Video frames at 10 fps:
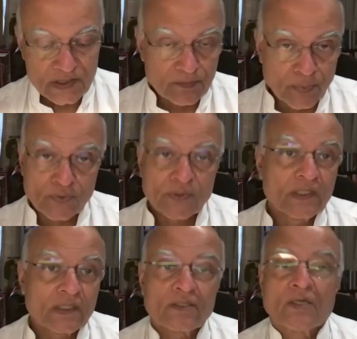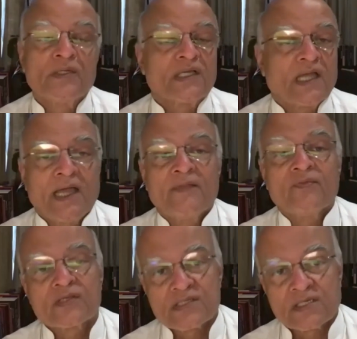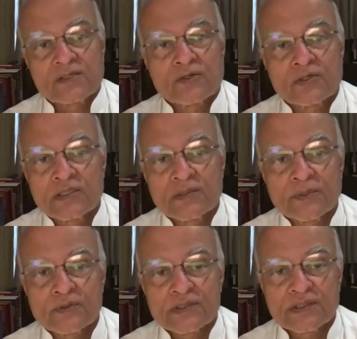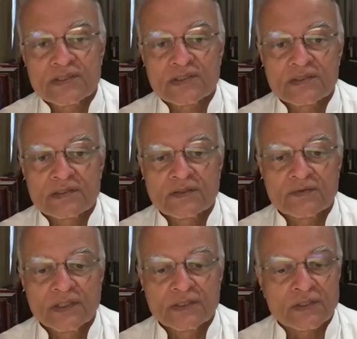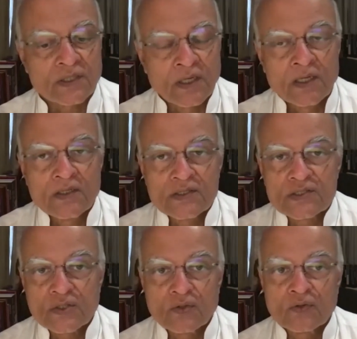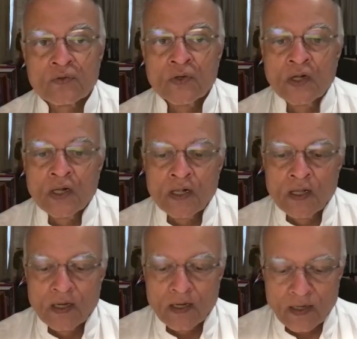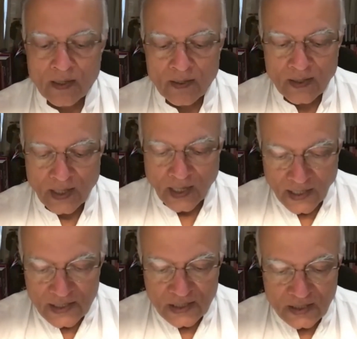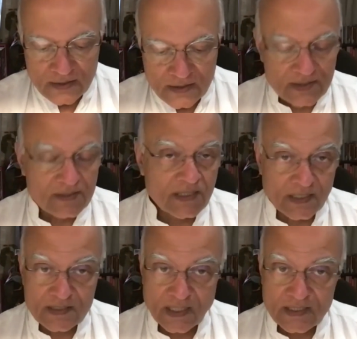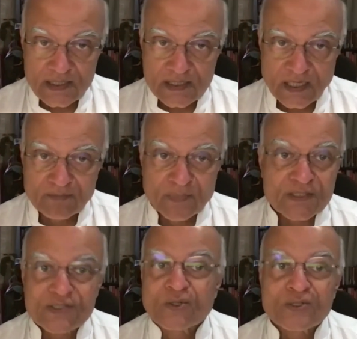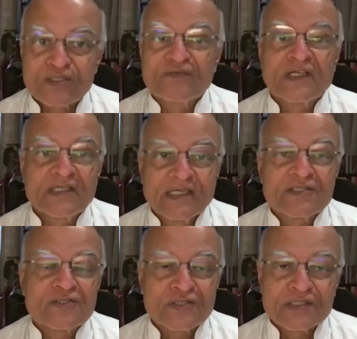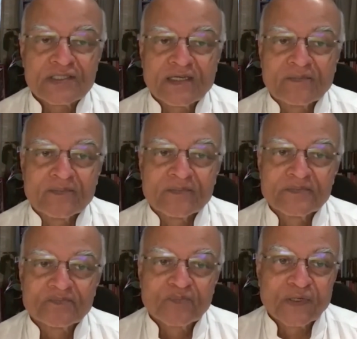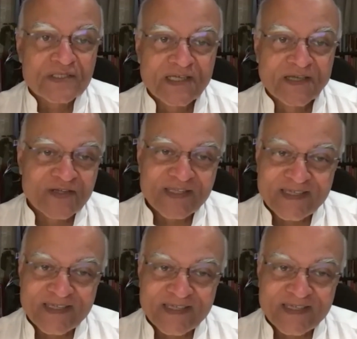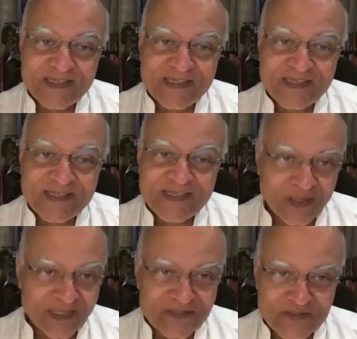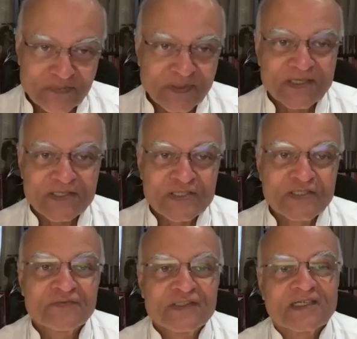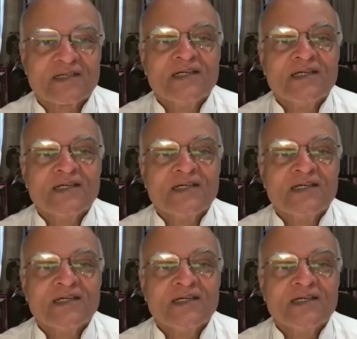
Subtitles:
in both the economic and the security processes in the region. So I think this is an exciting time, but it's also a very dangerous time because everything is changing. The whole balance of power is shifting.